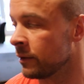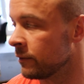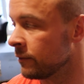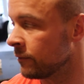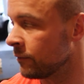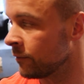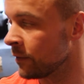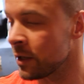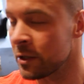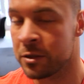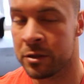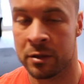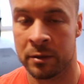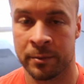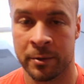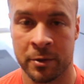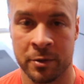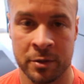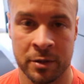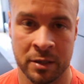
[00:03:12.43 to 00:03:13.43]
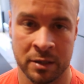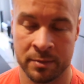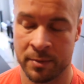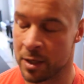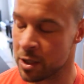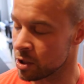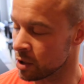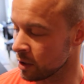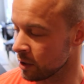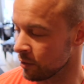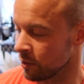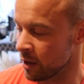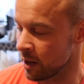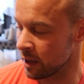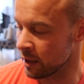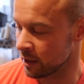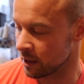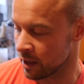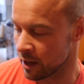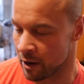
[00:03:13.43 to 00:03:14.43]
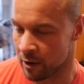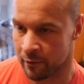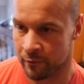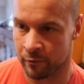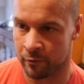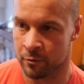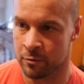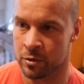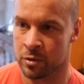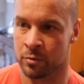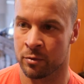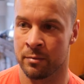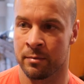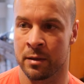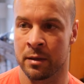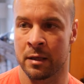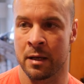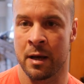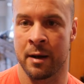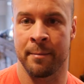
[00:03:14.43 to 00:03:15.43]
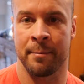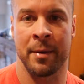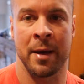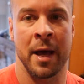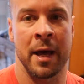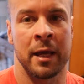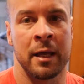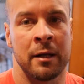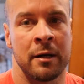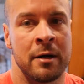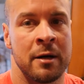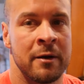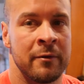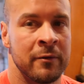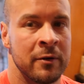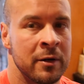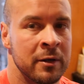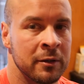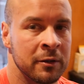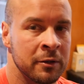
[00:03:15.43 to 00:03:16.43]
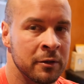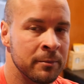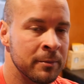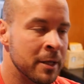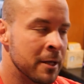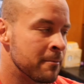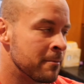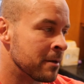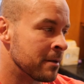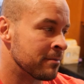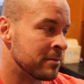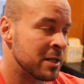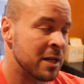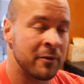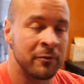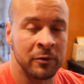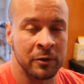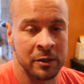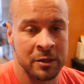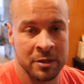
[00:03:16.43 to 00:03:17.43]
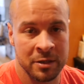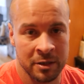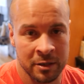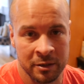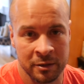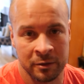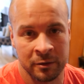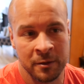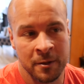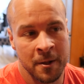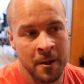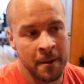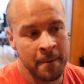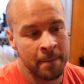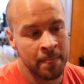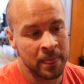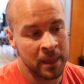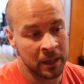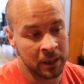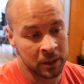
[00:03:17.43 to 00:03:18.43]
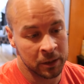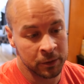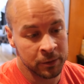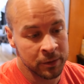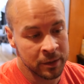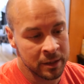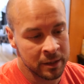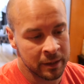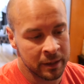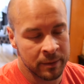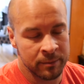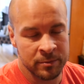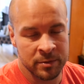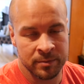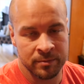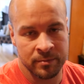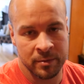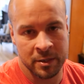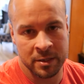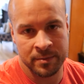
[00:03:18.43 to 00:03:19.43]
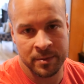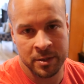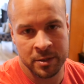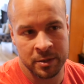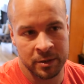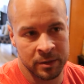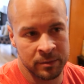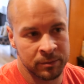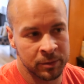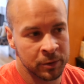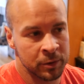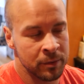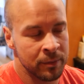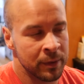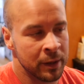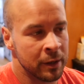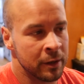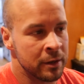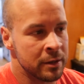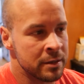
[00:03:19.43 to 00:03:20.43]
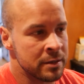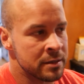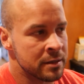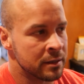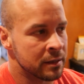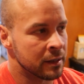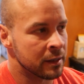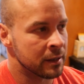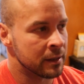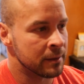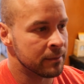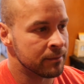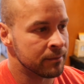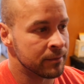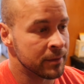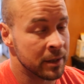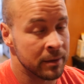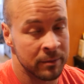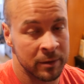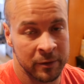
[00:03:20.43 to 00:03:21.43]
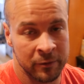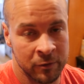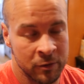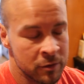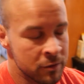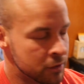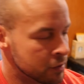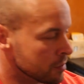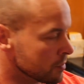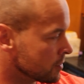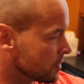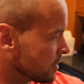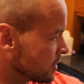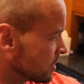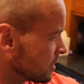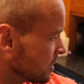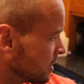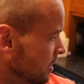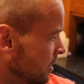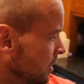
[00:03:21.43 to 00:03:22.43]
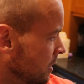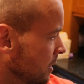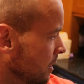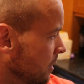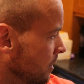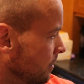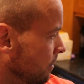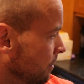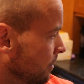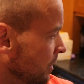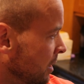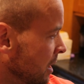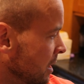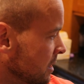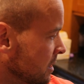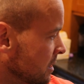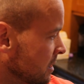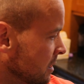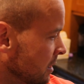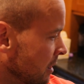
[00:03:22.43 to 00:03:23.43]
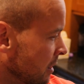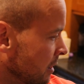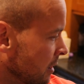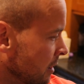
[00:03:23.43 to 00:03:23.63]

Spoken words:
vegetables, especially right now. Fruits we've been kind of backing off on a little bit, but I'm definitely still including them, especially blueberries in my fruit juices. But